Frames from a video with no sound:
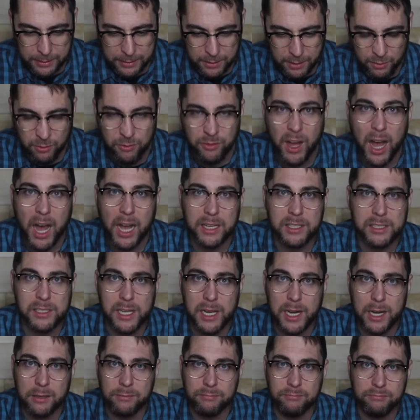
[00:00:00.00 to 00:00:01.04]
The fox
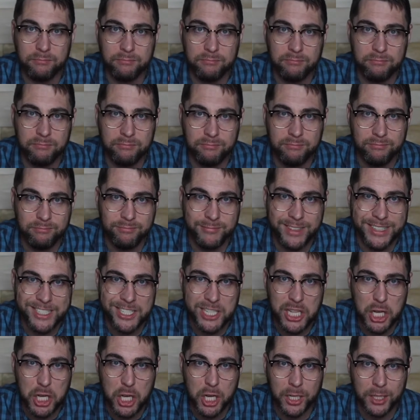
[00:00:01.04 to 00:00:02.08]
there, that's
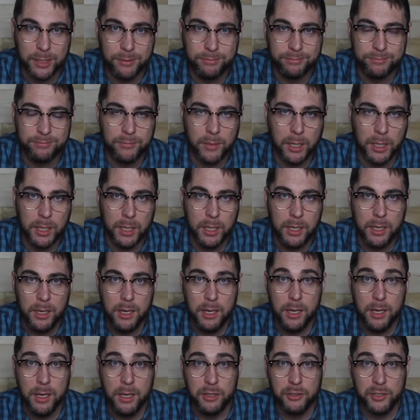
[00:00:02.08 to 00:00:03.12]
the hook.
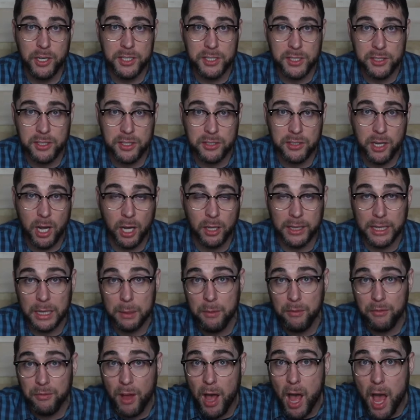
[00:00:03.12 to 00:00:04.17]
Jesus is calling him
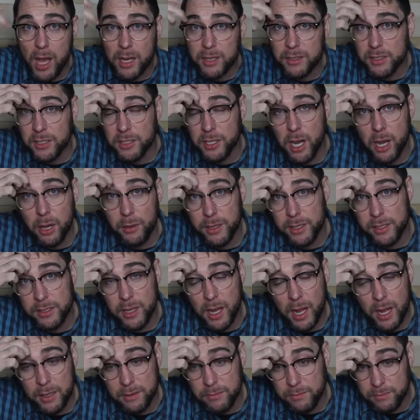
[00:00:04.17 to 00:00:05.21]
a fox, and no, he's
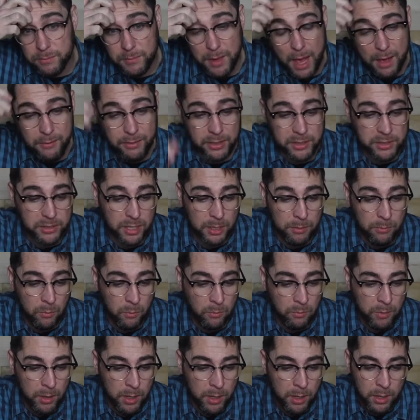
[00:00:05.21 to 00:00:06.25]
not having
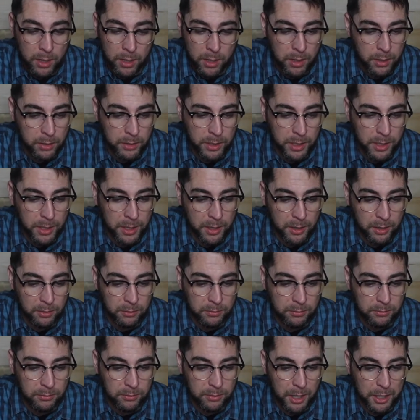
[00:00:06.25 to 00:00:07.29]
some, you know,
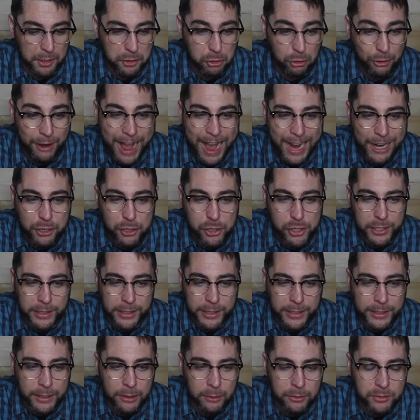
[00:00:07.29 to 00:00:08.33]

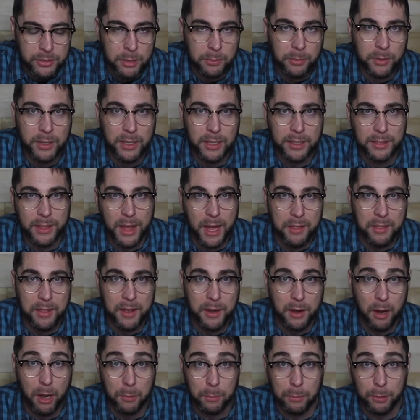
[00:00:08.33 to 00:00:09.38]
attraction or something like that
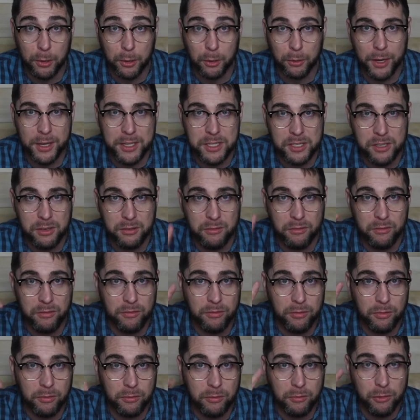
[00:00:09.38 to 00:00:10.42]
that our progressive
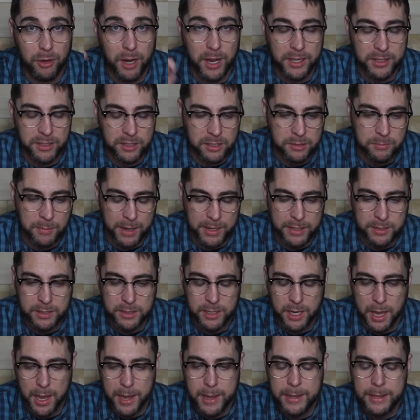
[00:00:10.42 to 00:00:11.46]
friends might
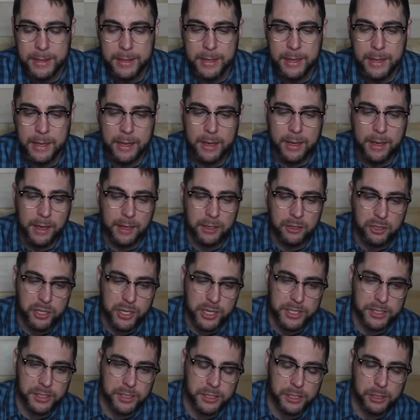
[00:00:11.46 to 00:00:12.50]
say. And
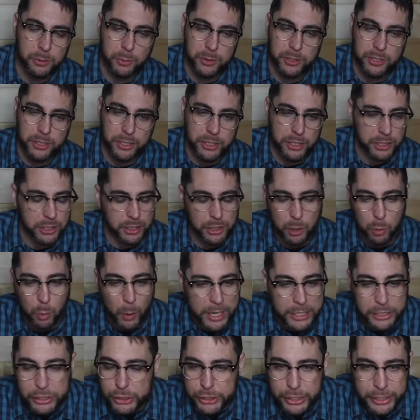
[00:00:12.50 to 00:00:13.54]
Jesus was just
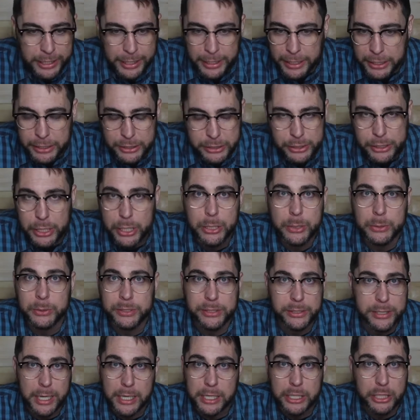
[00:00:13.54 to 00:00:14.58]
questioning his own
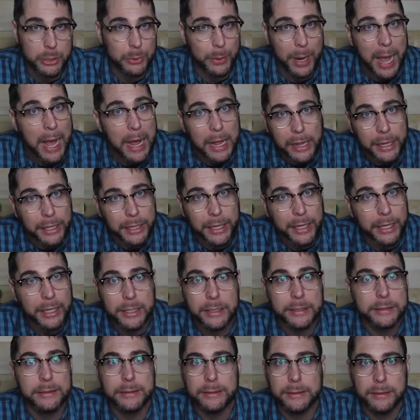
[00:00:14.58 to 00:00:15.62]
sexuality.